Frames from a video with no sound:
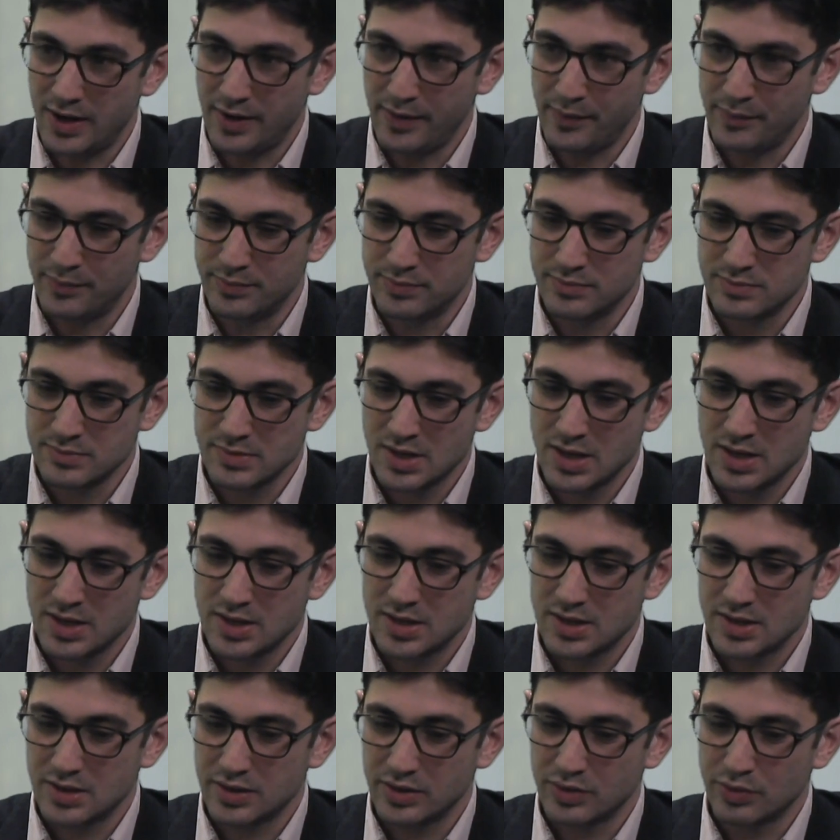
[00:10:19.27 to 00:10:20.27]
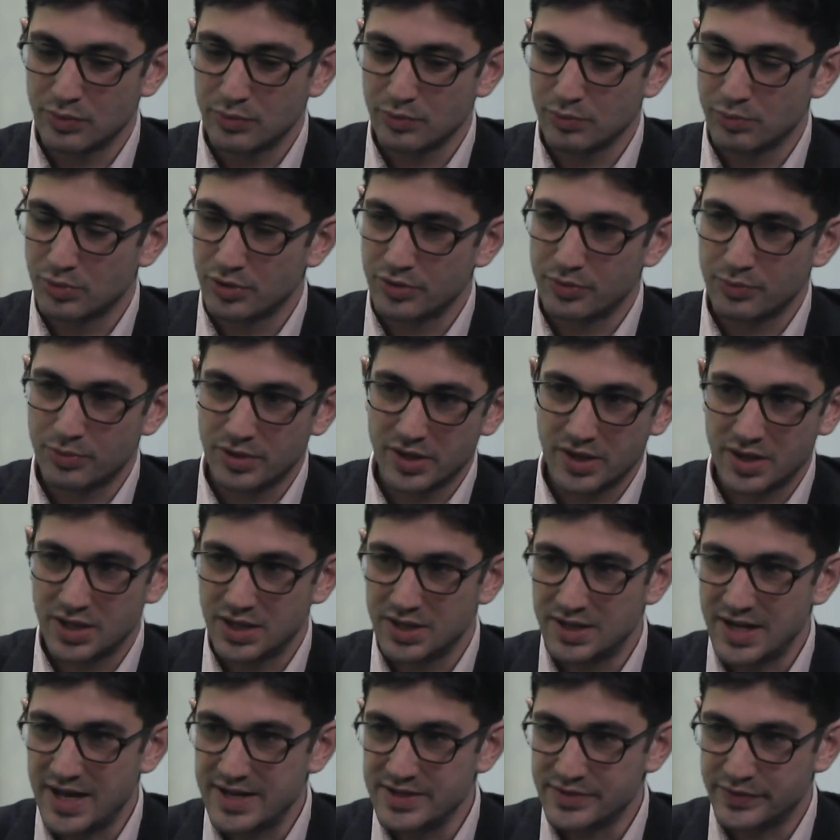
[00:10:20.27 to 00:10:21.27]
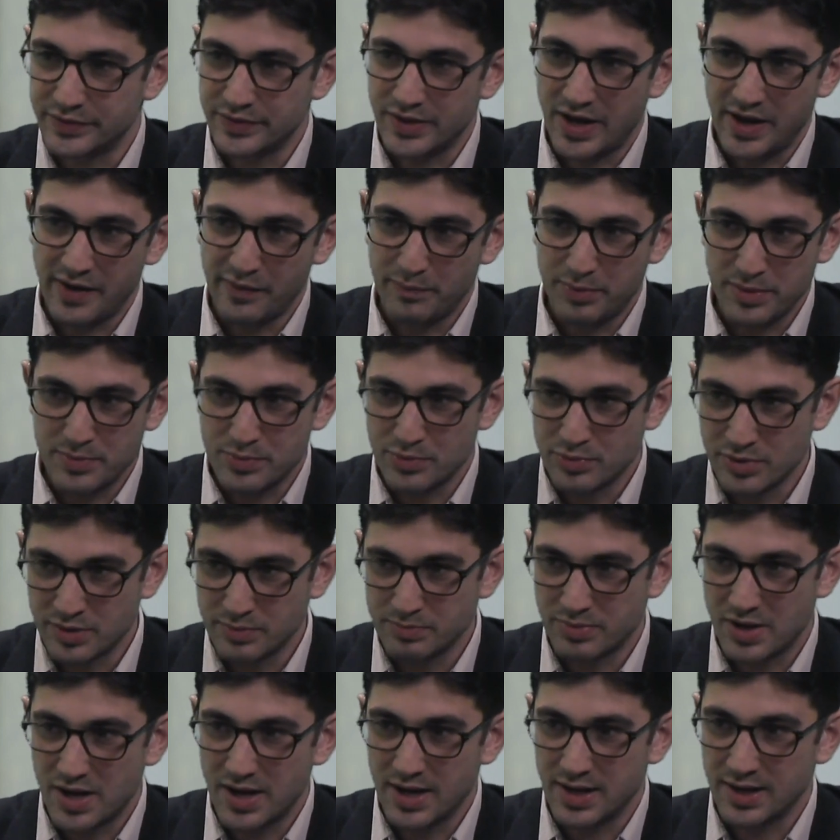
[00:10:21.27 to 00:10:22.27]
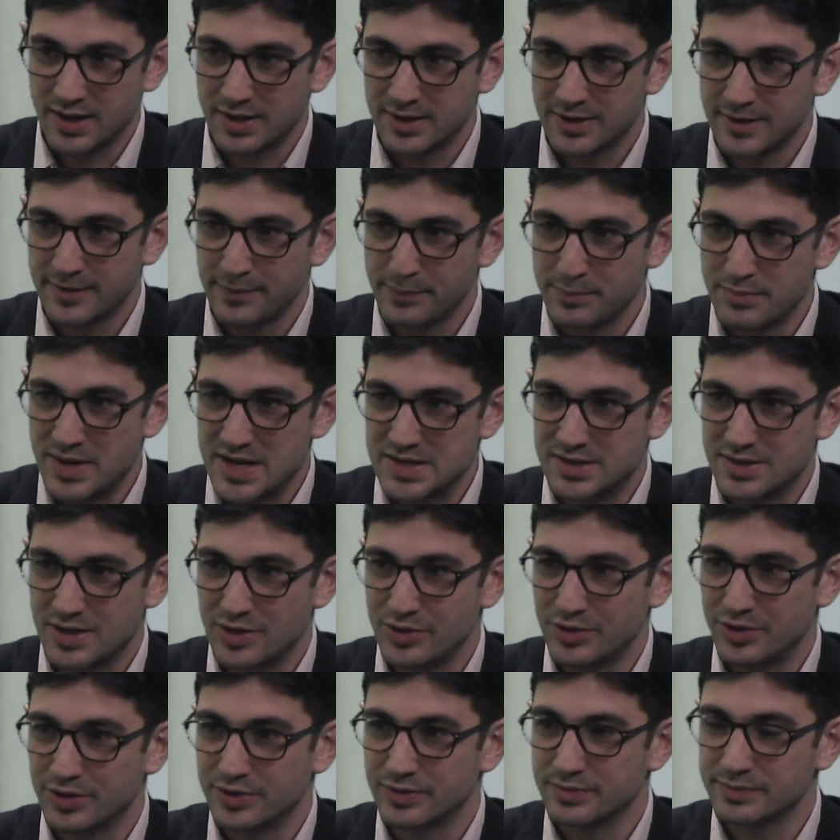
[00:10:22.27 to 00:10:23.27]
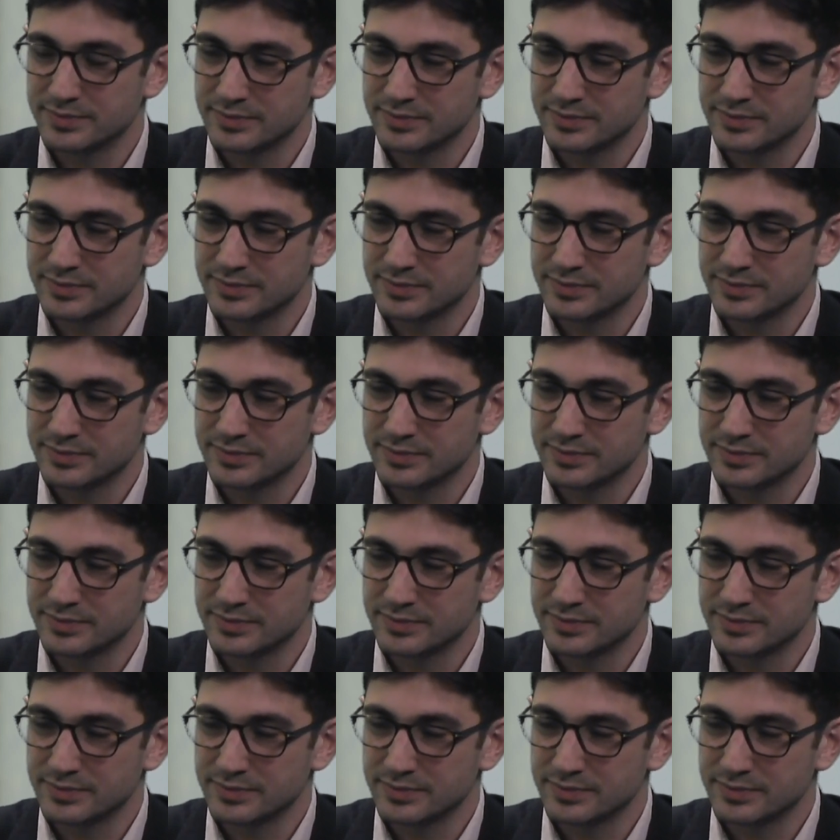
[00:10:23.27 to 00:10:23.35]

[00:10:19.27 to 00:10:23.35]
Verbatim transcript: Um, what what are the dates for that if people want to buy sure. Med token?